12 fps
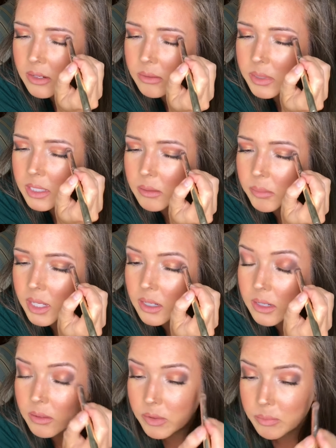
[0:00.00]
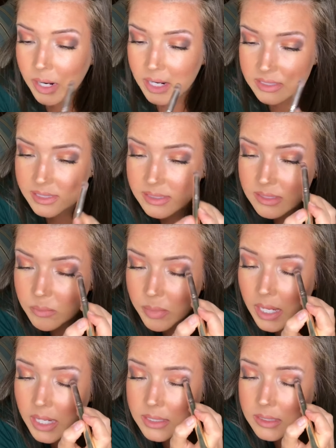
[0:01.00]
I'm getting better with practice,
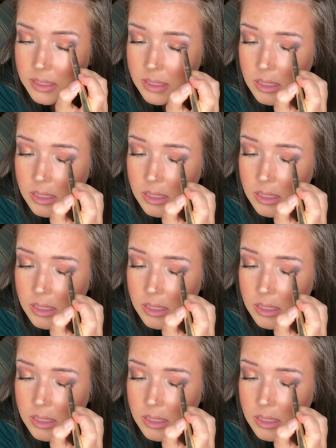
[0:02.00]
but